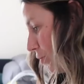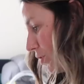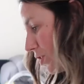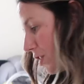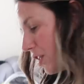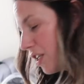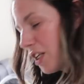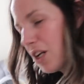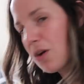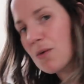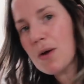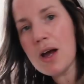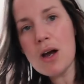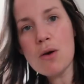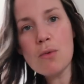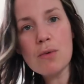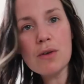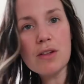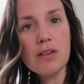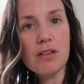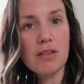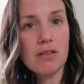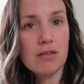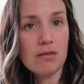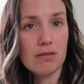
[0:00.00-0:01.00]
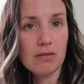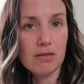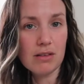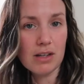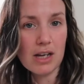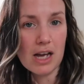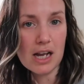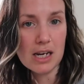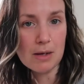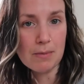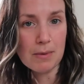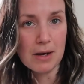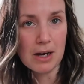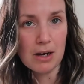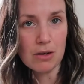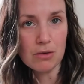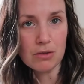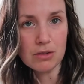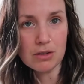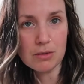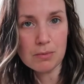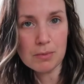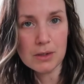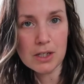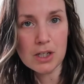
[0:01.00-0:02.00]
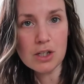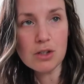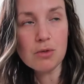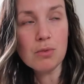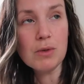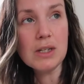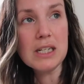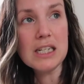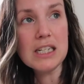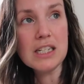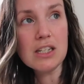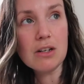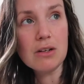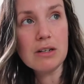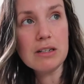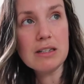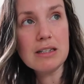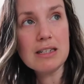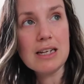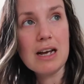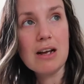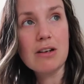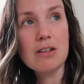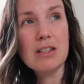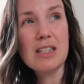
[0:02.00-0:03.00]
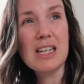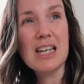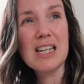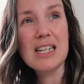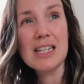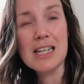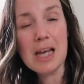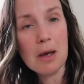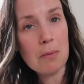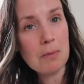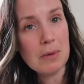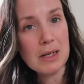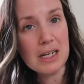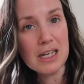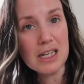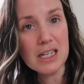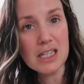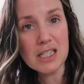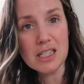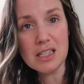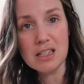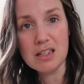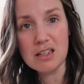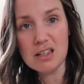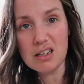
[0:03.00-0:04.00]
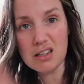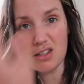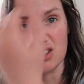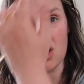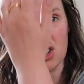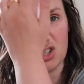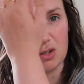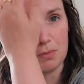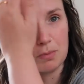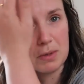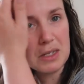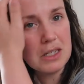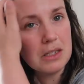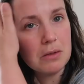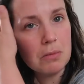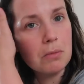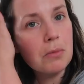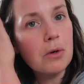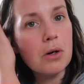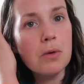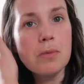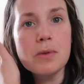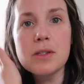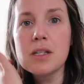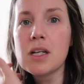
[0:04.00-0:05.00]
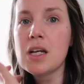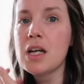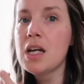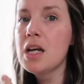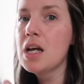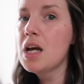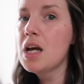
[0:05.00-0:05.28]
I was going to go out with Ellie Bells because we need to go into town to get nappies and just bits and bobs.